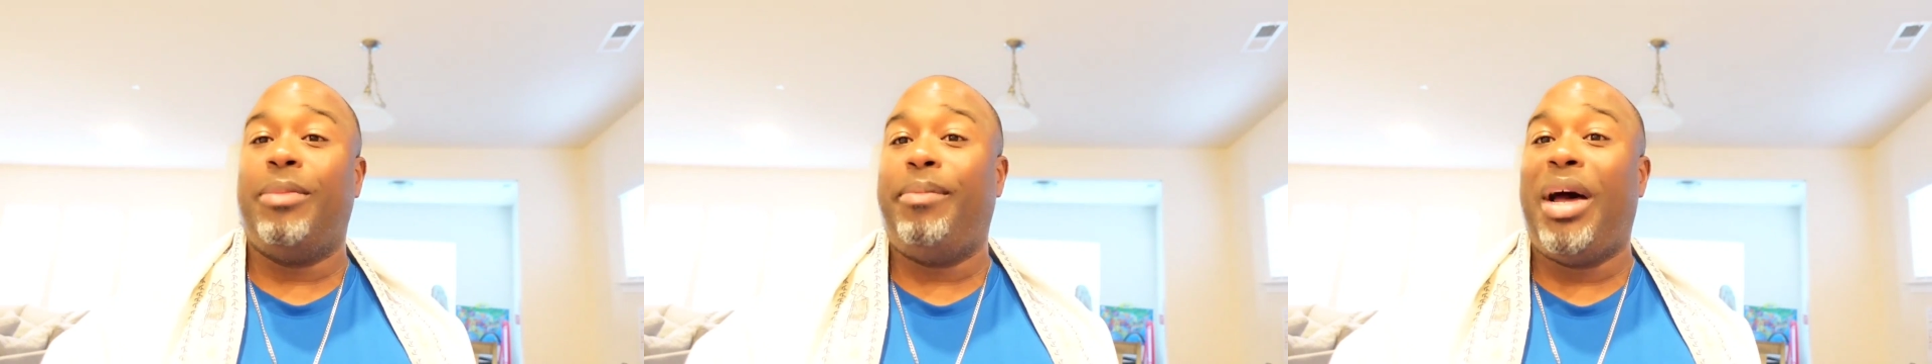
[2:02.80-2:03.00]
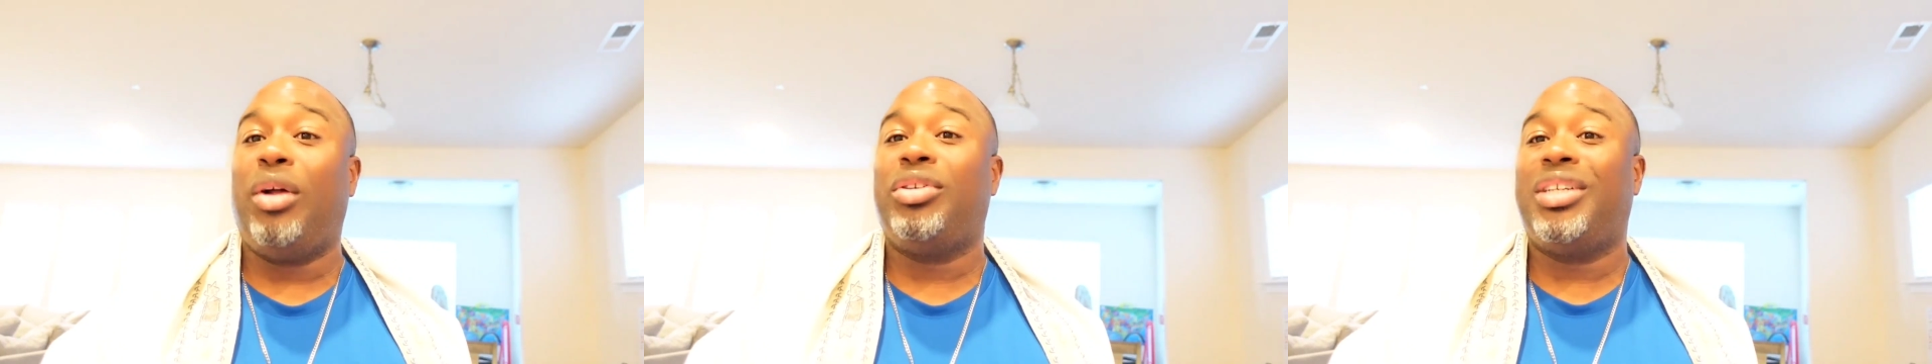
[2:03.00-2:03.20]

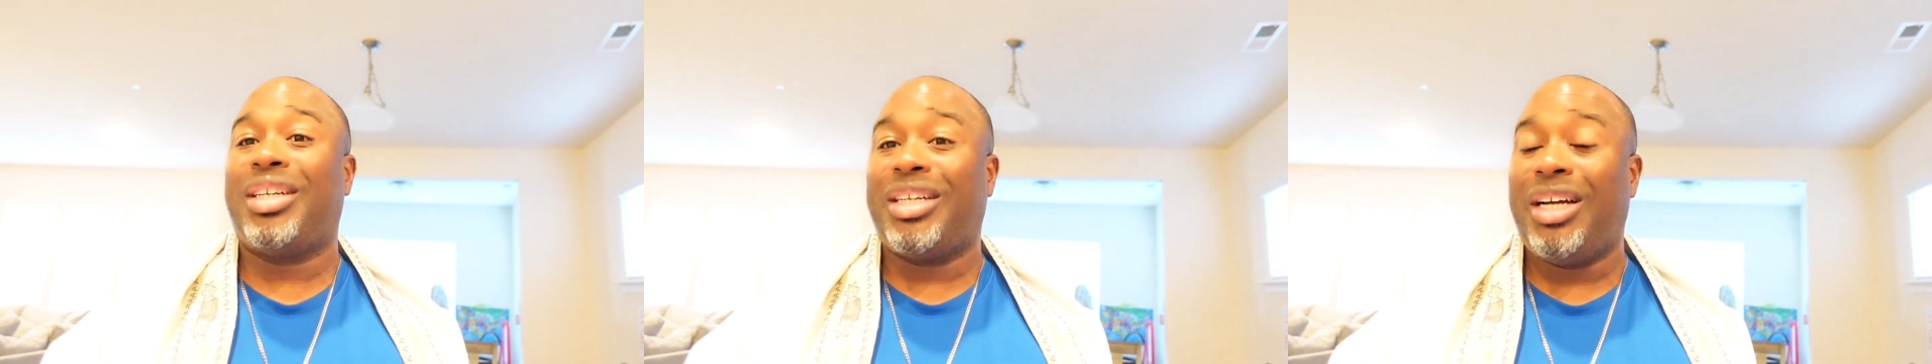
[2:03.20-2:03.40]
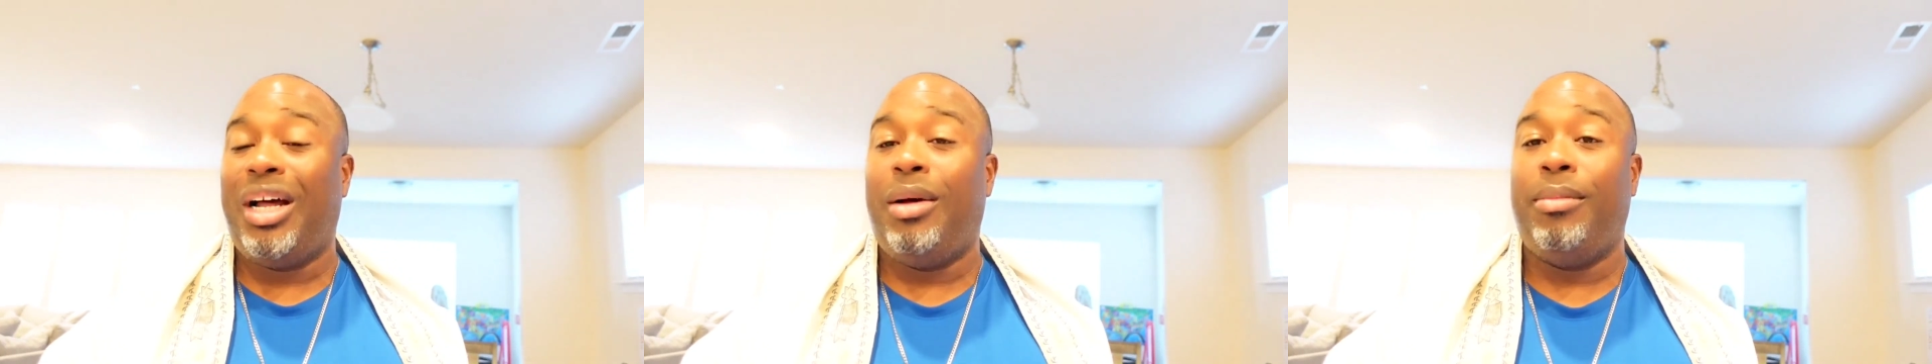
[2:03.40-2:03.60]
about to
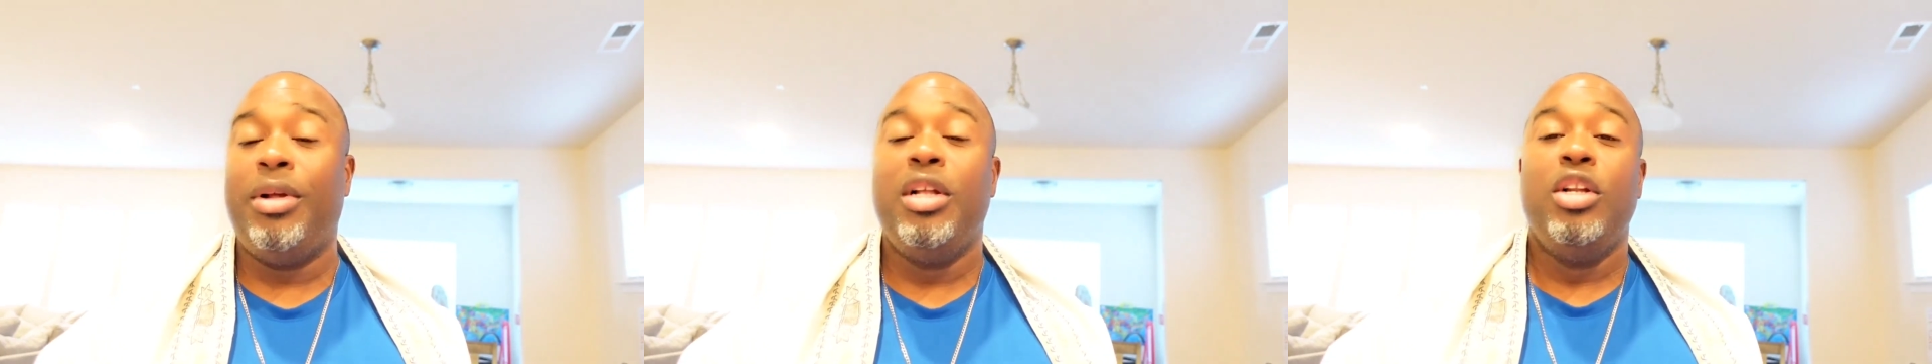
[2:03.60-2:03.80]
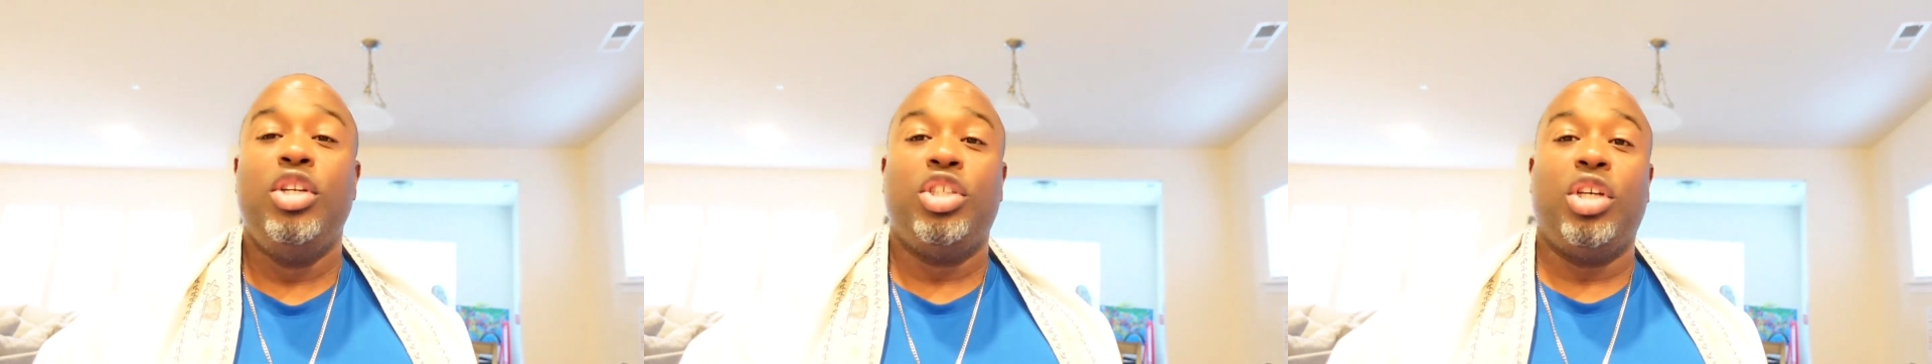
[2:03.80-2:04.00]
come.
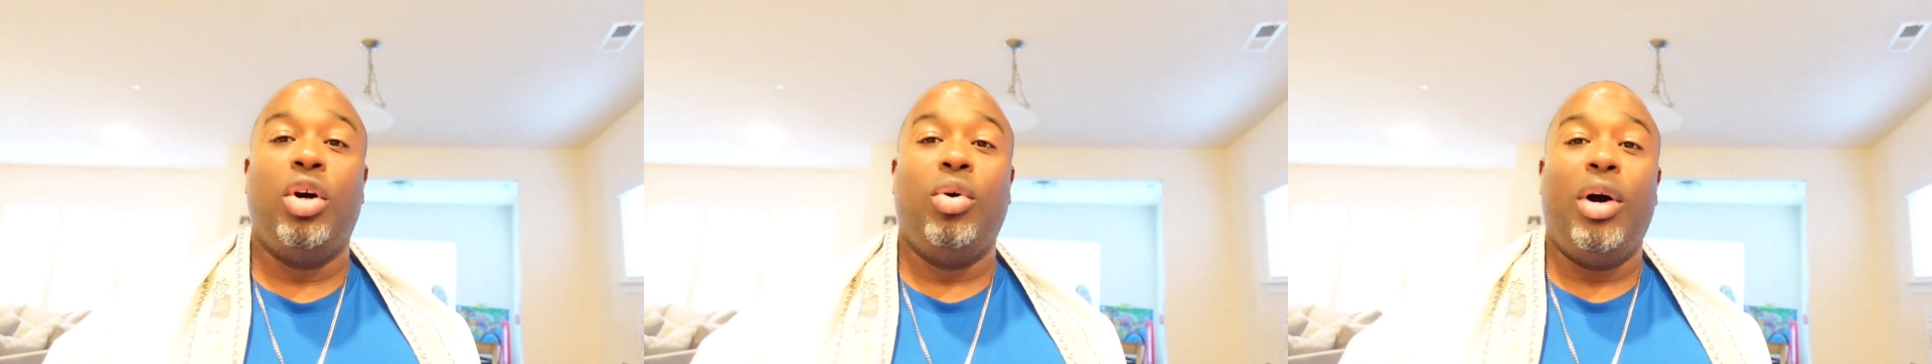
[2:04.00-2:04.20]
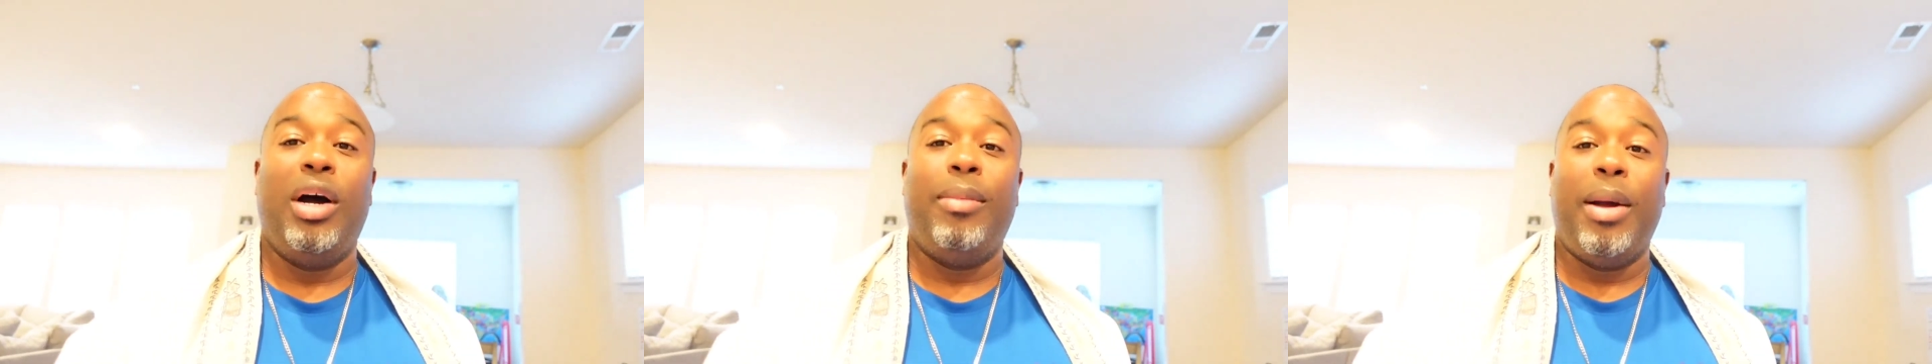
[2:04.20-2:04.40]

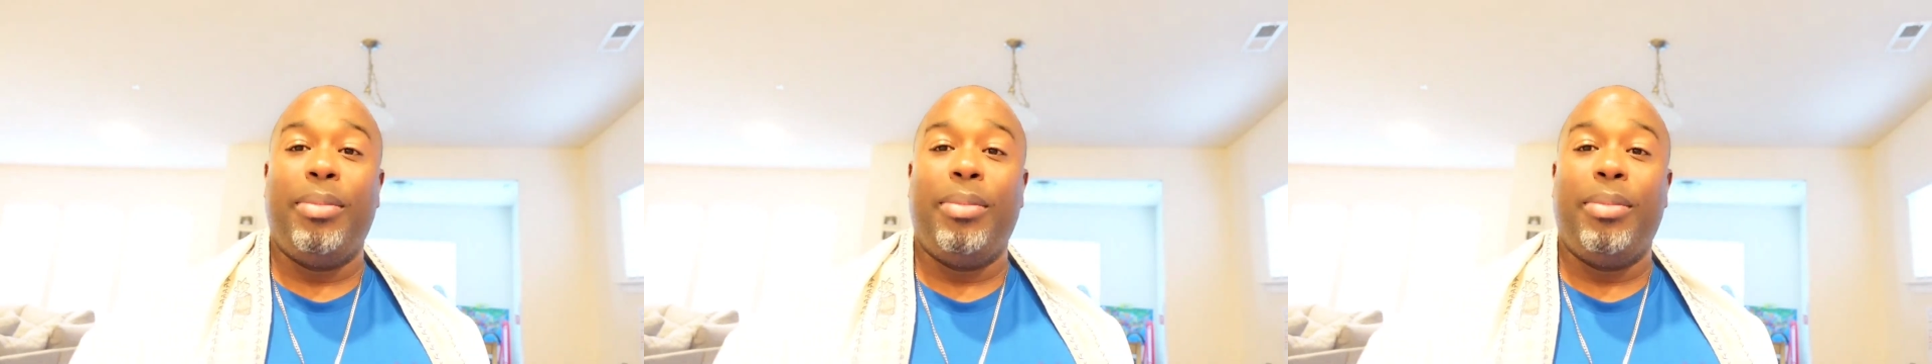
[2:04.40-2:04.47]
So um,